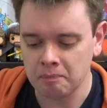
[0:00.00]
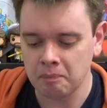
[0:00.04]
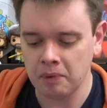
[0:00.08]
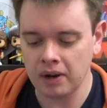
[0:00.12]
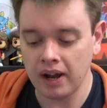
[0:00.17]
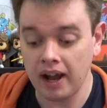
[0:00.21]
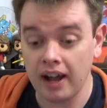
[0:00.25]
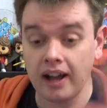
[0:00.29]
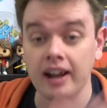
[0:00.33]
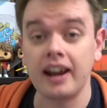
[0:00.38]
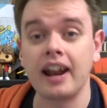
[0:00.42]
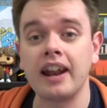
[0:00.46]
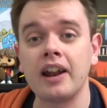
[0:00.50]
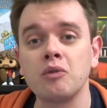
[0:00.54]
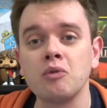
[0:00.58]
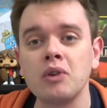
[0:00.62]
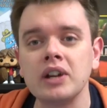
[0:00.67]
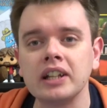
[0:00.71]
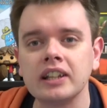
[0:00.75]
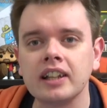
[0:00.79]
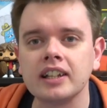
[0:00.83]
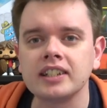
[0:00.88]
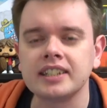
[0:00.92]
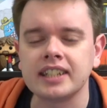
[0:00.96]
But I, and I
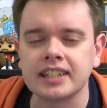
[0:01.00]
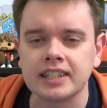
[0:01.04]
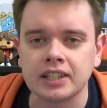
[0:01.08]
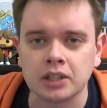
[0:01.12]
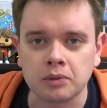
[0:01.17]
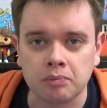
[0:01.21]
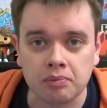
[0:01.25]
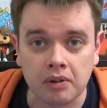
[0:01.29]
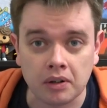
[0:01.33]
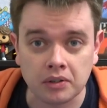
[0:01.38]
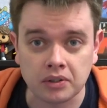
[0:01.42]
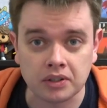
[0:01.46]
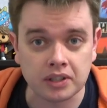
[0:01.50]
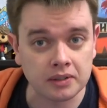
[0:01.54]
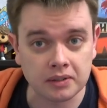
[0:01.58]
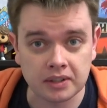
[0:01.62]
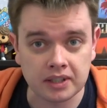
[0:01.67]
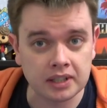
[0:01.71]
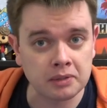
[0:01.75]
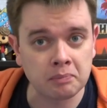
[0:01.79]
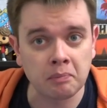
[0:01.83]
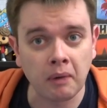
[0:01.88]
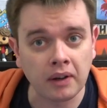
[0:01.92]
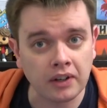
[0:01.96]
realize this is a prototype,
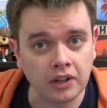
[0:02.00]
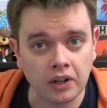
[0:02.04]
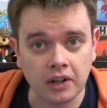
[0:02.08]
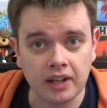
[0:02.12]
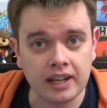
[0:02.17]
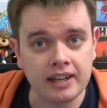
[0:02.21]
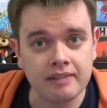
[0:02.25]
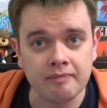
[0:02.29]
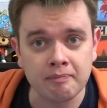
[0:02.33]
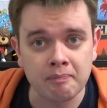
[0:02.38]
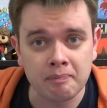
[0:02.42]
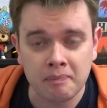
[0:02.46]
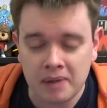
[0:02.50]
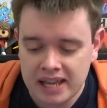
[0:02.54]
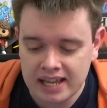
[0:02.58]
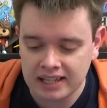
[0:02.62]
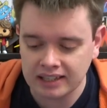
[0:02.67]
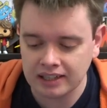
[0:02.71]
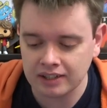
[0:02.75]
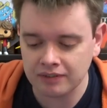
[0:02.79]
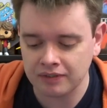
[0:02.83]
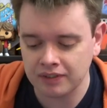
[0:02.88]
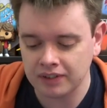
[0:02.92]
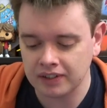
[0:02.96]
so this might not even be
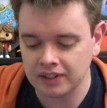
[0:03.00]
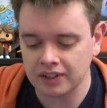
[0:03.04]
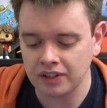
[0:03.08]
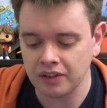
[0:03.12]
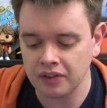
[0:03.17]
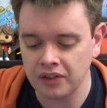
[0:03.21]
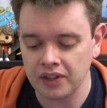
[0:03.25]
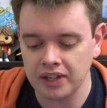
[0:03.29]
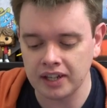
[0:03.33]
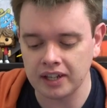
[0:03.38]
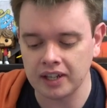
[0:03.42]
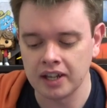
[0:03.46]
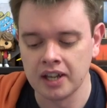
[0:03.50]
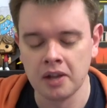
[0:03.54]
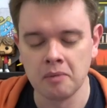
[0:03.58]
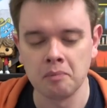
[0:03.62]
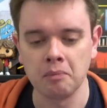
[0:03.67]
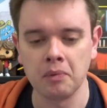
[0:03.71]
in the final thing.